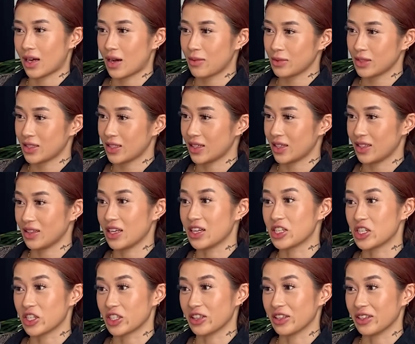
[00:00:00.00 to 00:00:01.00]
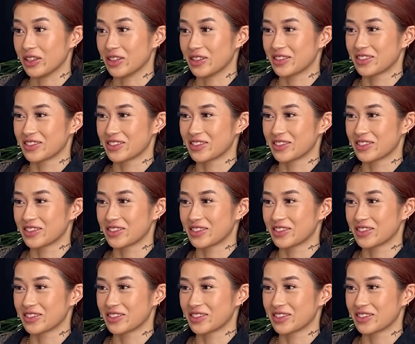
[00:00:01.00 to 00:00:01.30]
I'm gonna say allegedly,